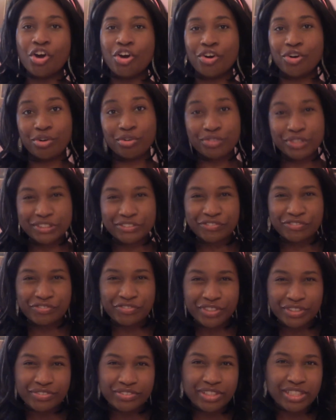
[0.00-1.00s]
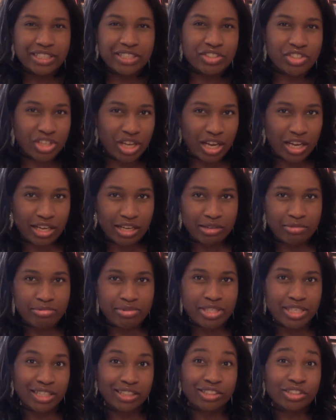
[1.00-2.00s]
over fifty
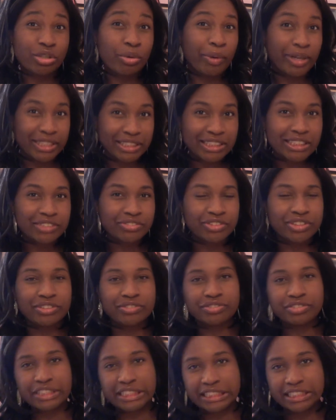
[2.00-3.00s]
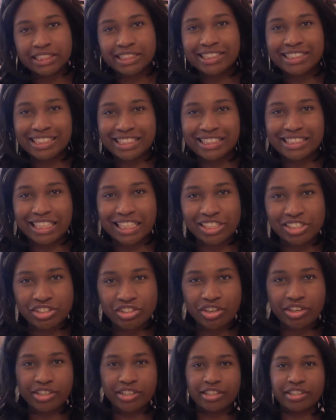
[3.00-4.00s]
jobs in twenty different fields since I
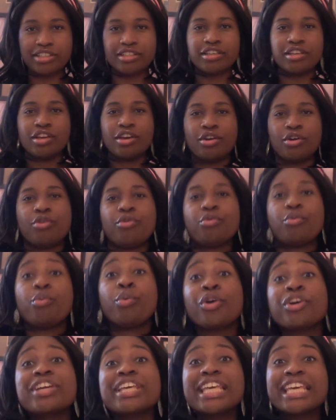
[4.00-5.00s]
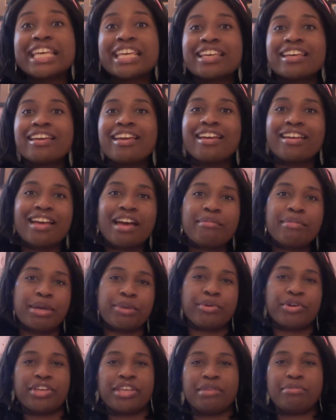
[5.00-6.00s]
started working and got my
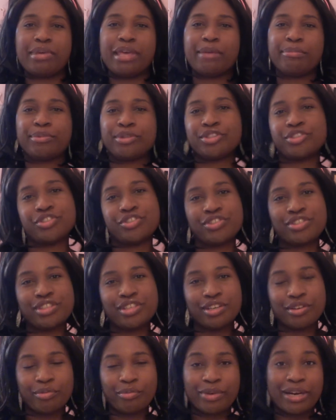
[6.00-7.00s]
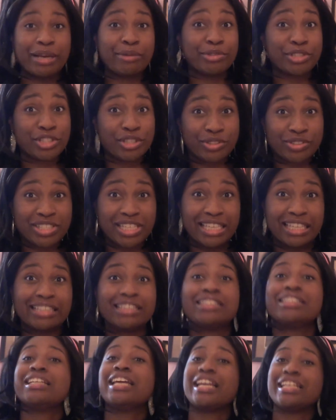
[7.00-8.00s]
working papers when I was thirteen.
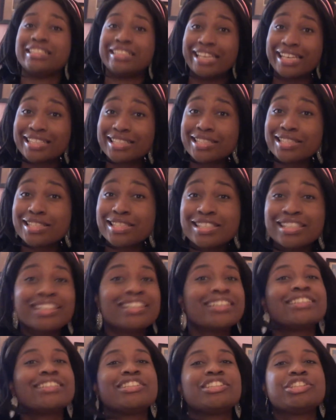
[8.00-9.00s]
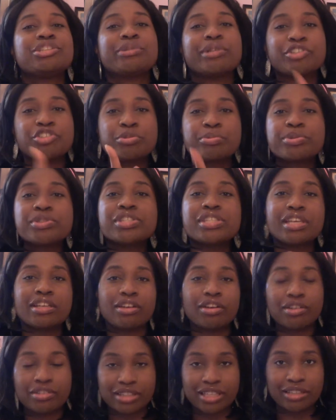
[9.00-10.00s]
And yes, you one hundred percent
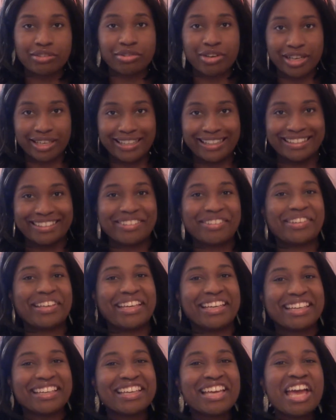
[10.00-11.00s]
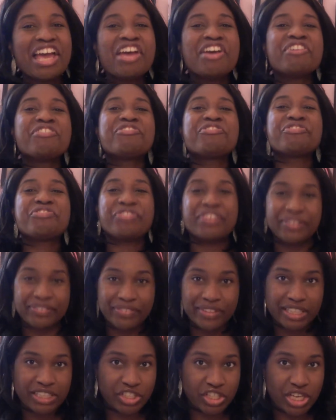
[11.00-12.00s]
heard that right, okay?
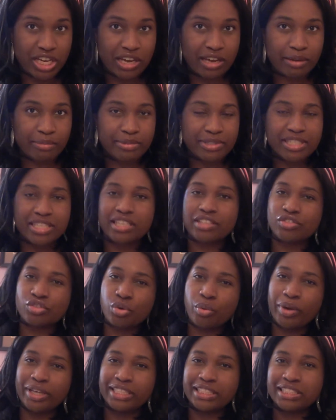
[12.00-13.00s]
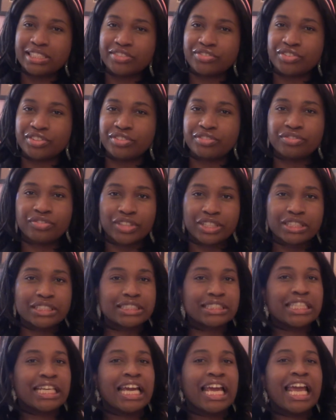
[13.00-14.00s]
fifty jobs in twenty different
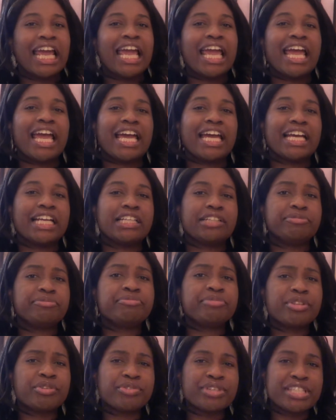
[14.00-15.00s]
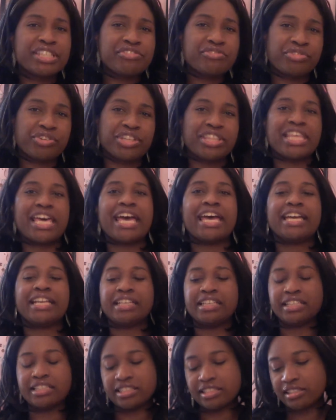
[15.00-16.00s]
fields. And the reason for
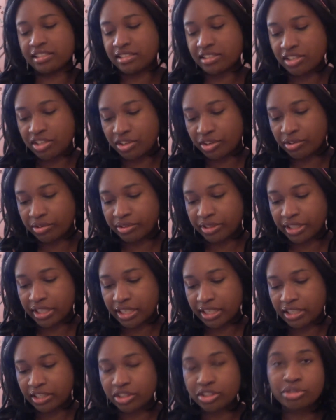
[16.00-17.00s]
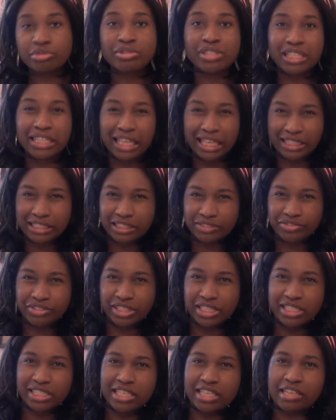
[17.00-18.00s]
that is, you know, it includes a lot of different
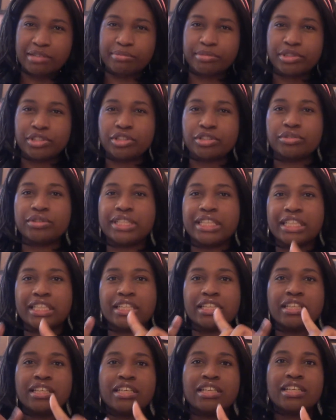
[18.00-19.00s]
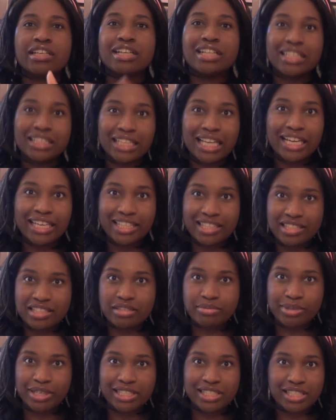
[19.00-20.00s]
things. Like, I'm including clients
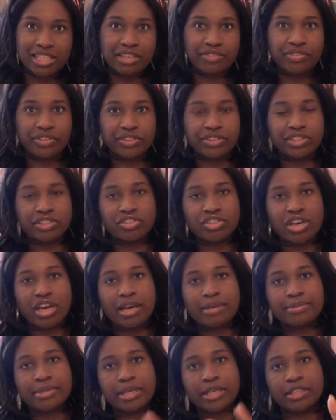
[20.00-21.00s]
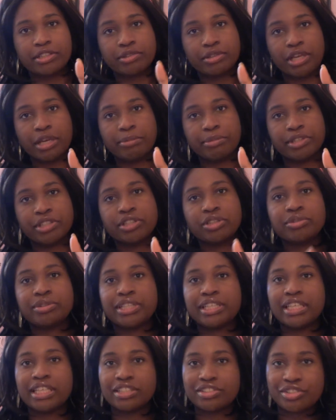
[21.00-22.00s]
when I say fifty jobs. I'm, I'm
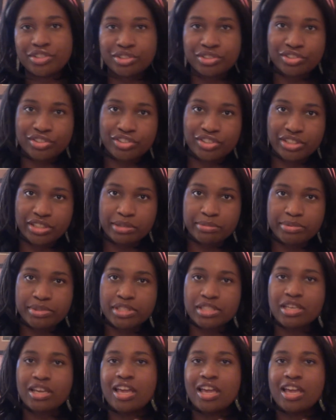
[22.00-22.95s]
including internships.